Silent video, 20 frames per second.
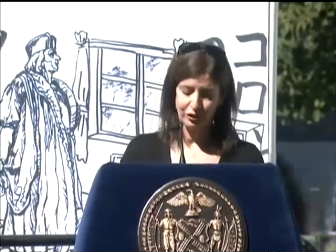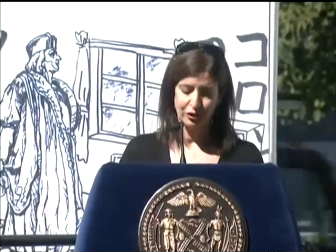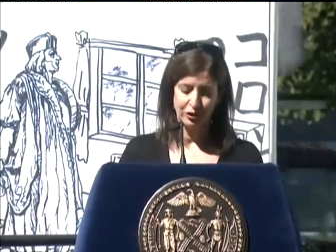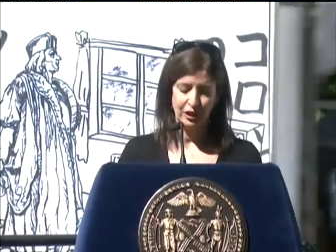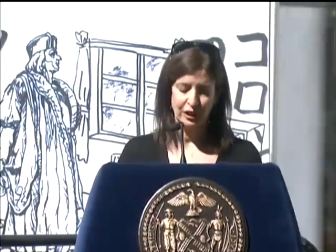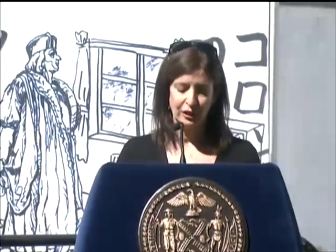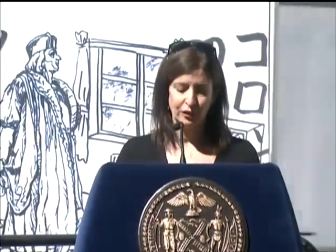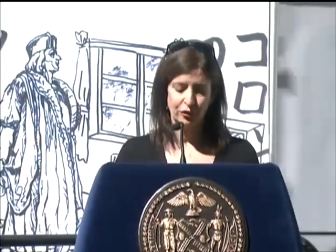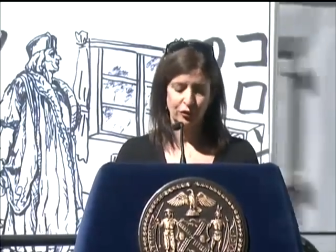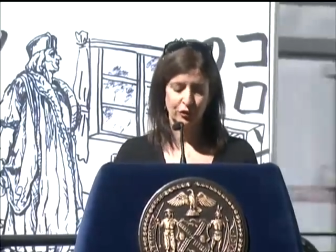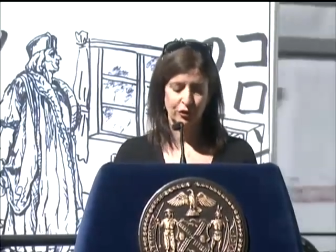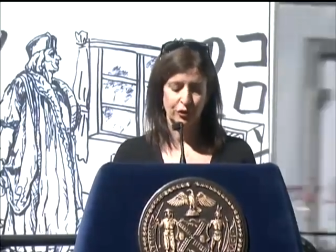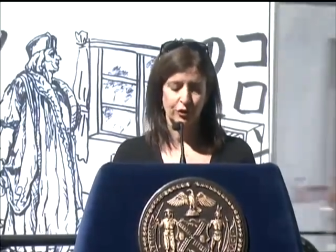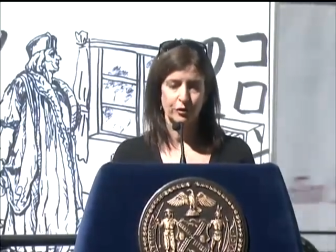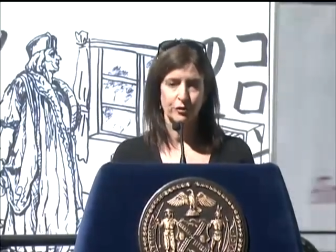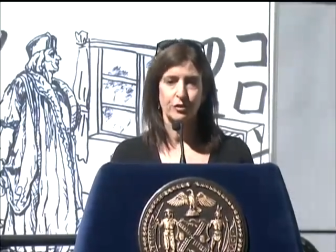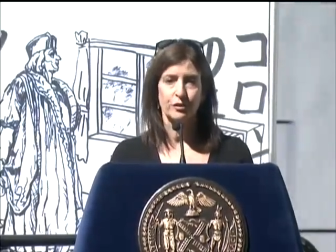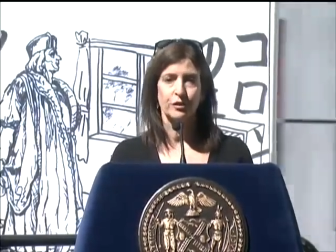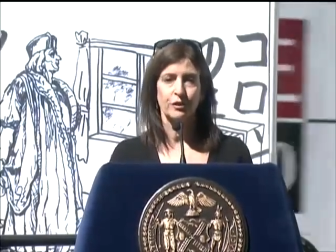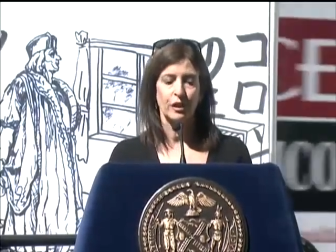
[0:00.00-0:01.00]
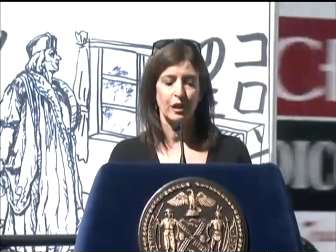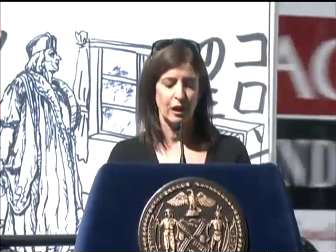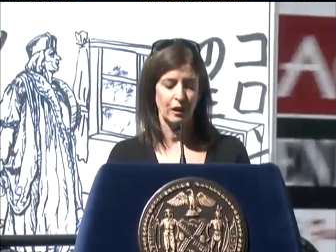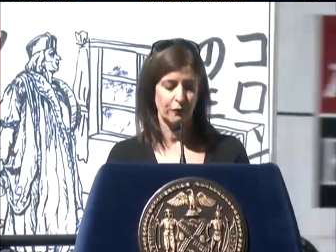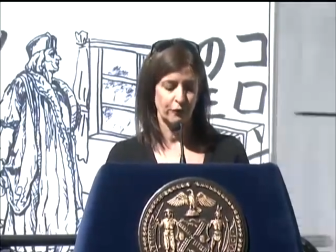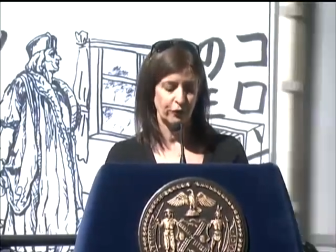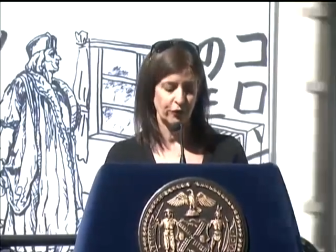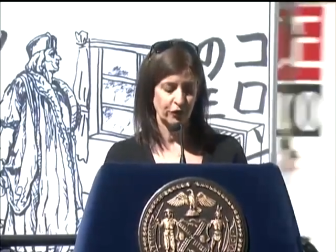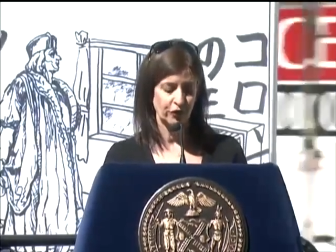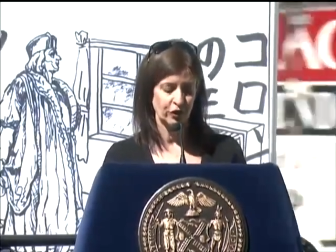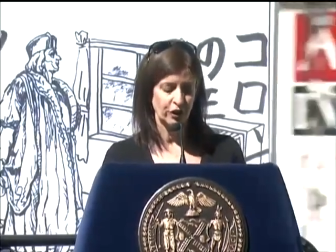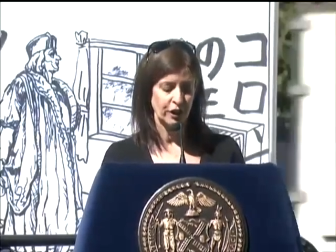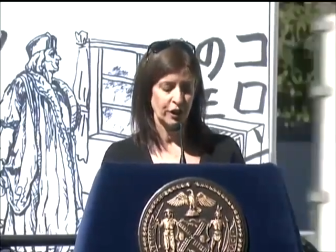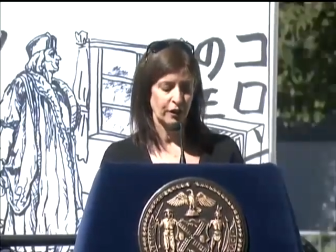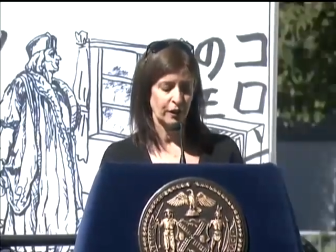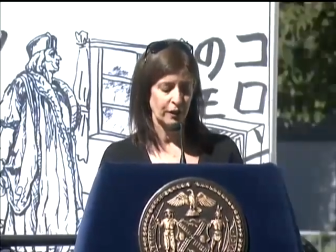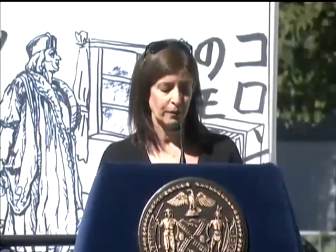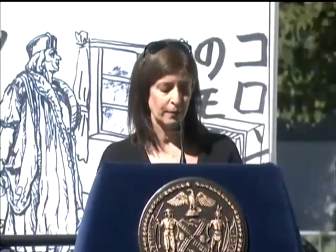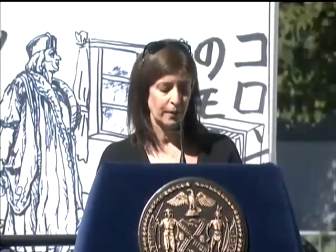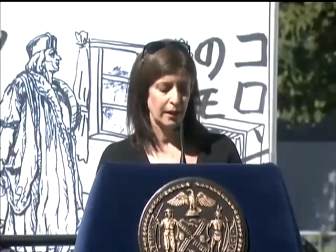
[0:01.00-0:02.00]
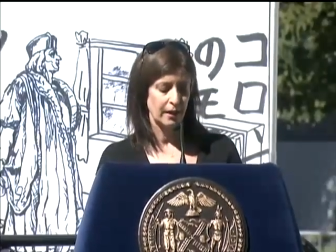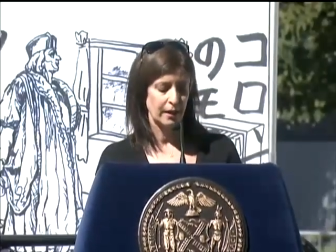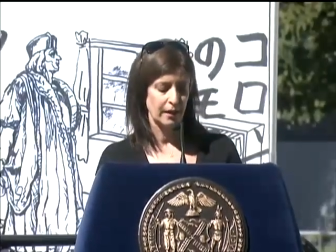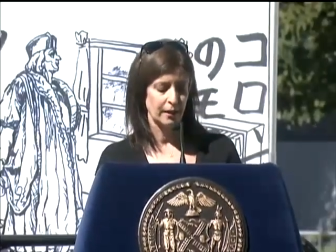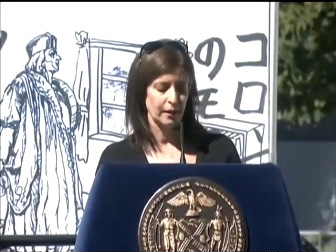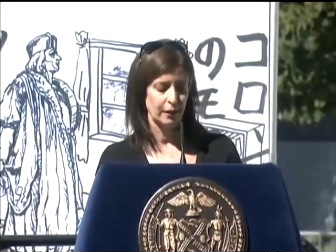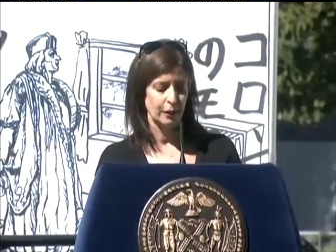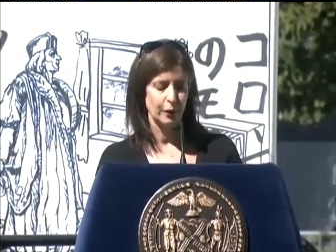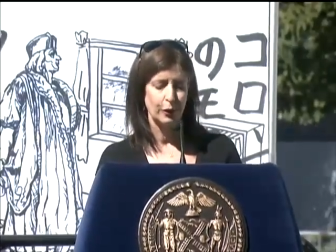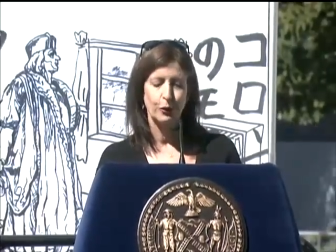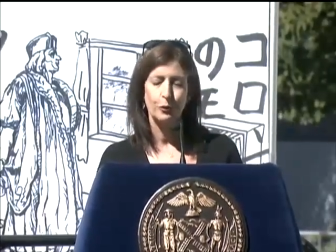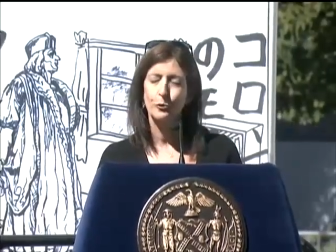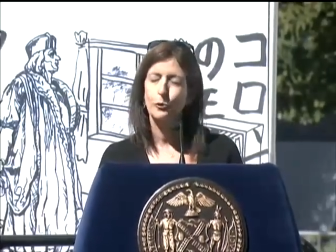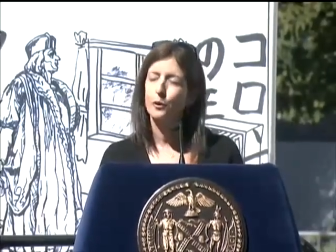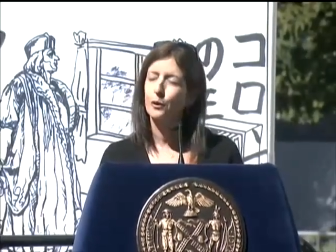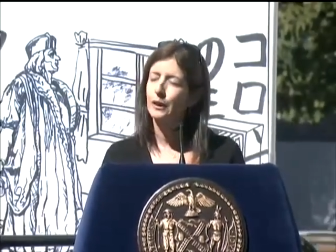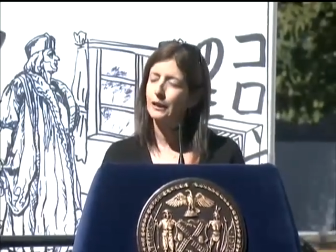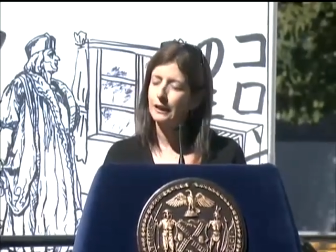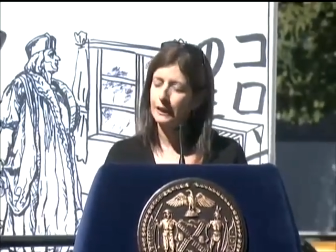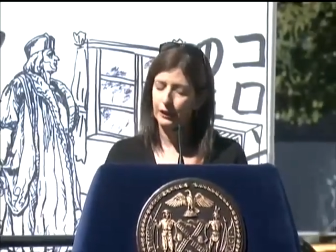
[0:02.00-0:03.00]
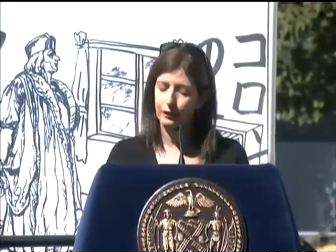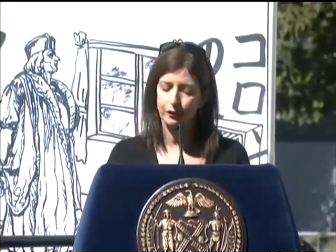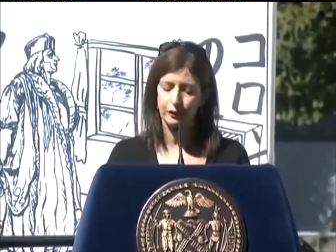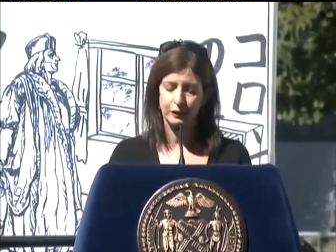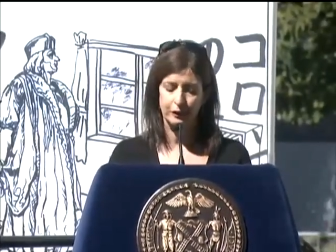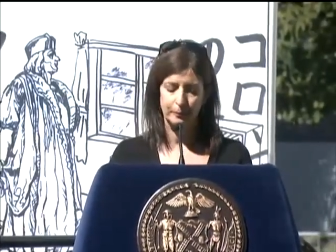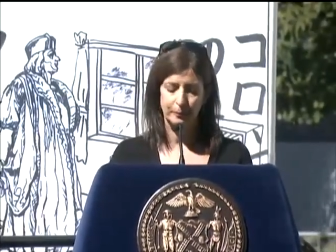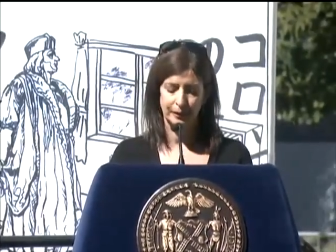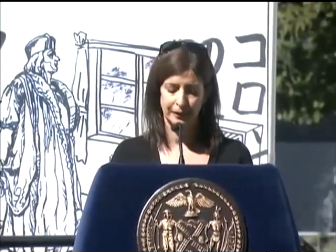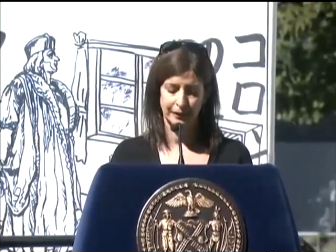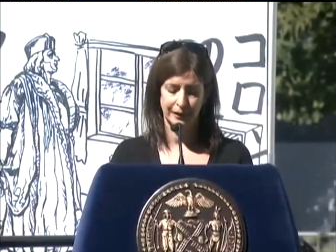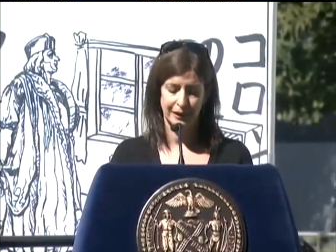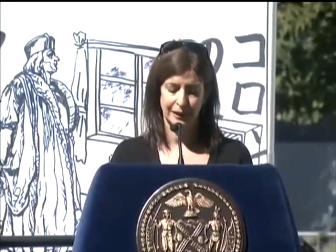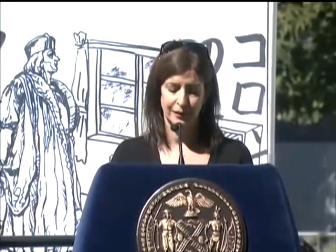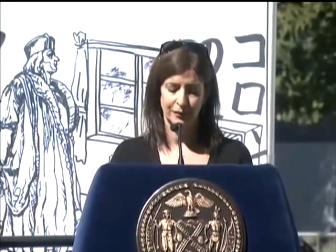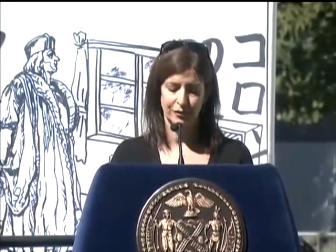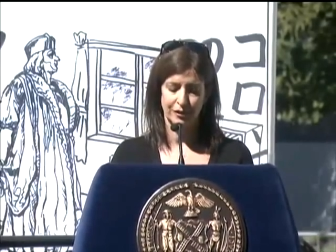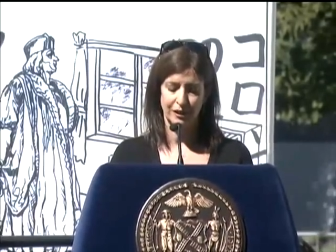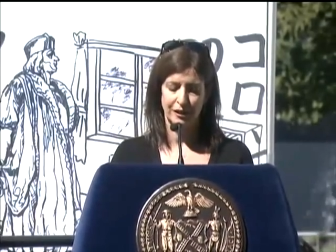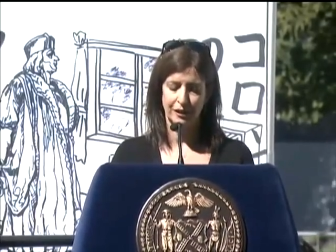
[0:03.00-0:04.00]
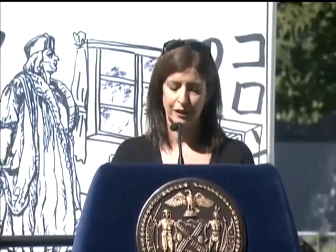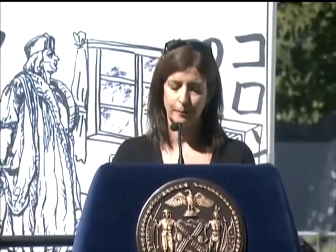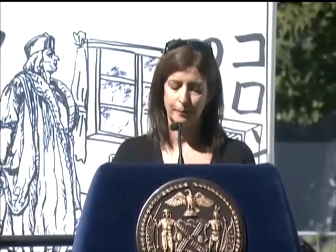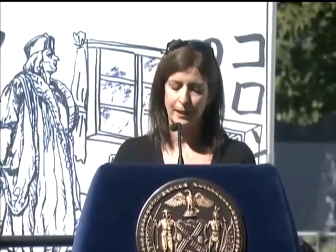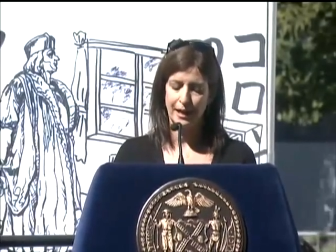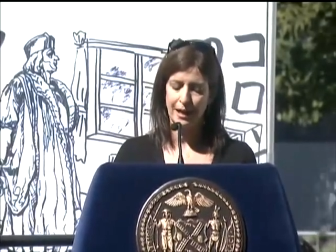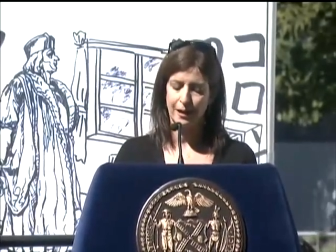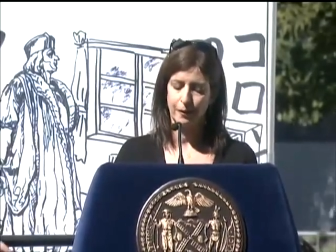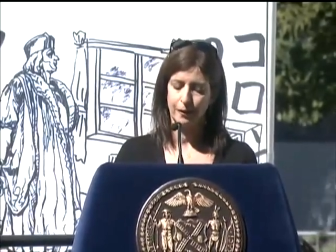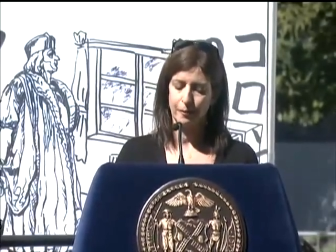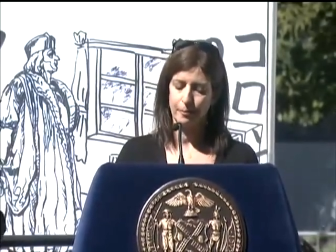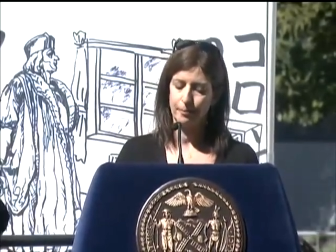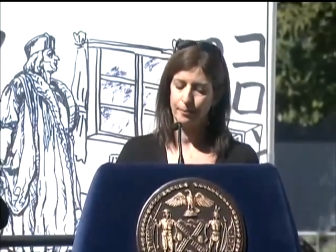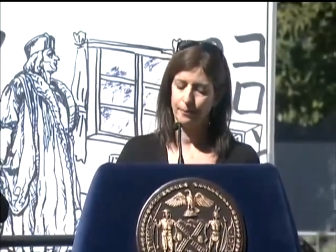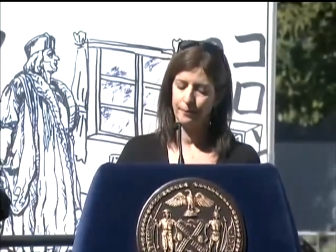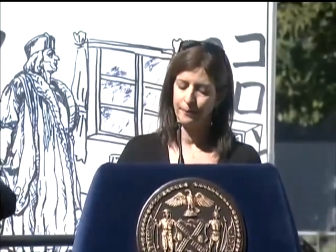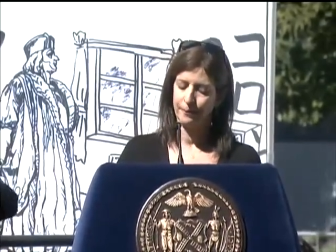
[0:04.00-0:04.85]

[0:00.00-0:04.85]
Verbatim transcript: to introduce a visionary mayor who clearly believes in the power